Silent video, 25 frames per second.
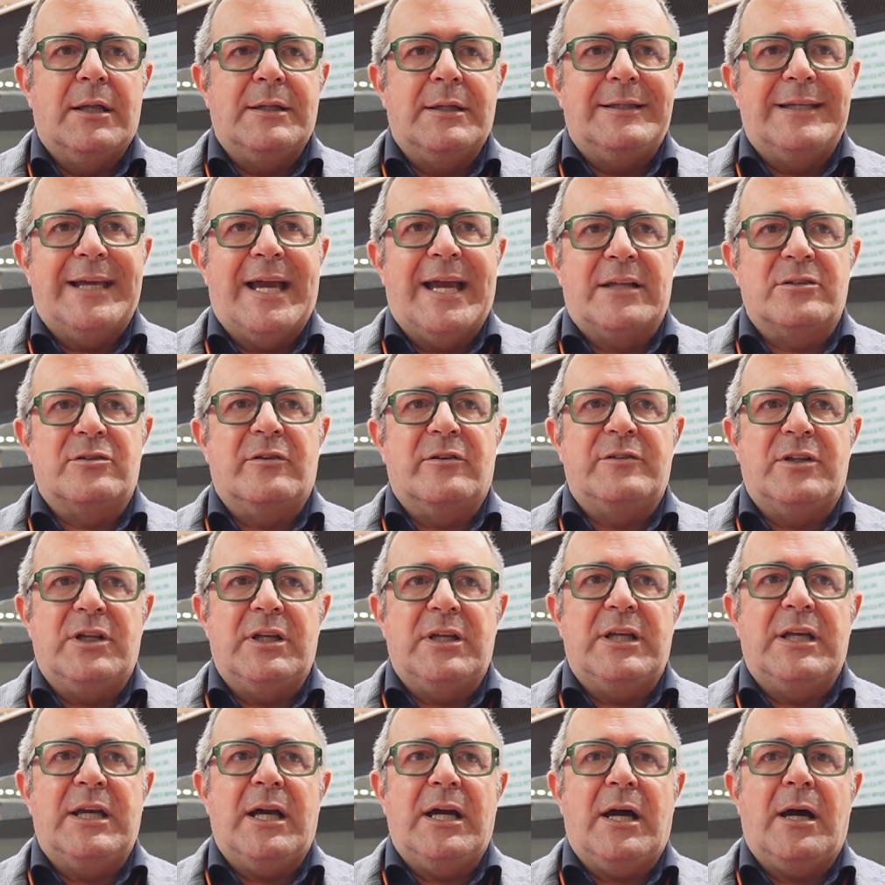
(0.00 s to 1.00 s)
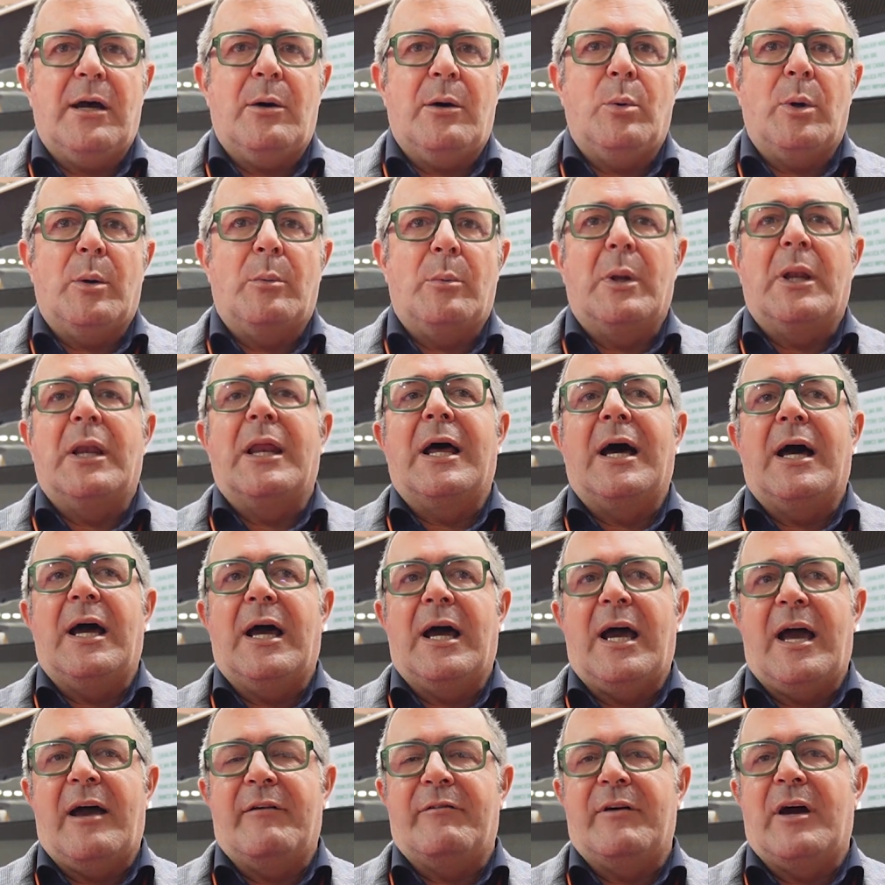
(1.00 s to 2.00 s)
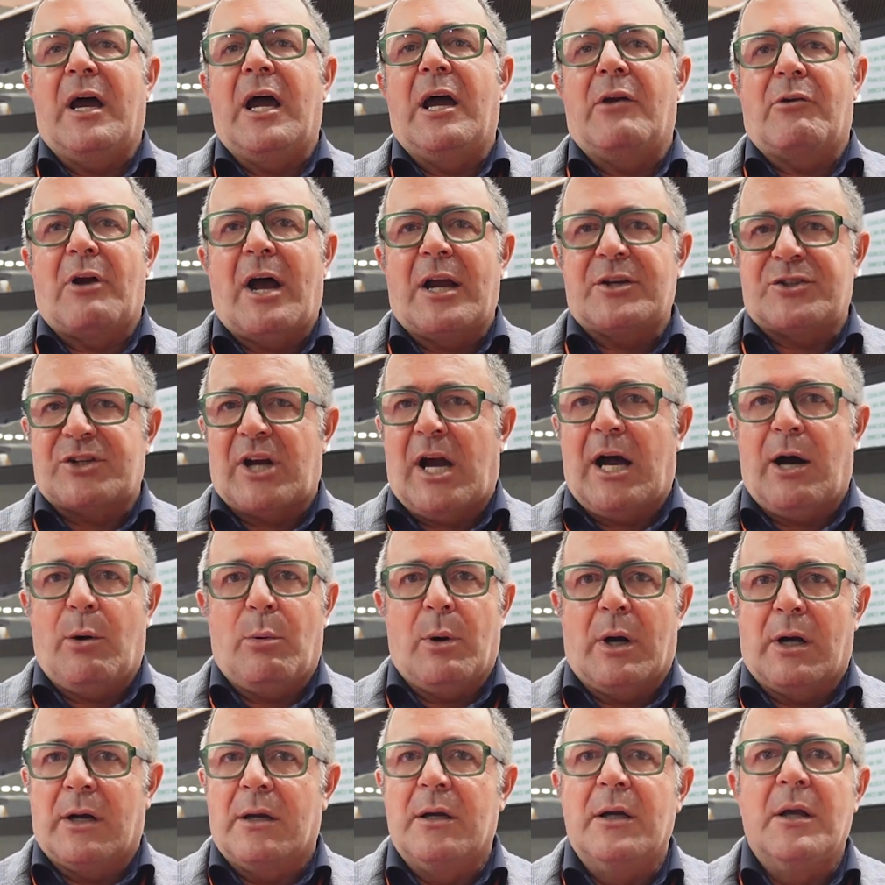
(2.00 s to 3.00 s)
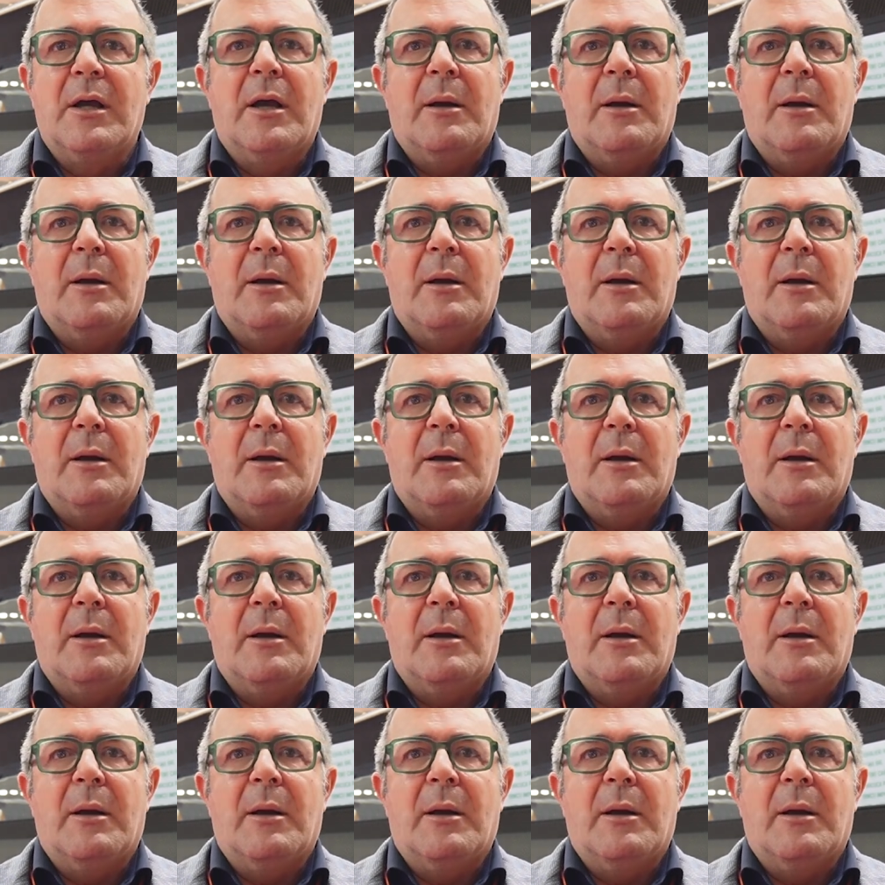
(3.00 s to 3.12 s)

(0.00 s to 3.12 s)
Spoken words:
the end of the year we will have a rush hour,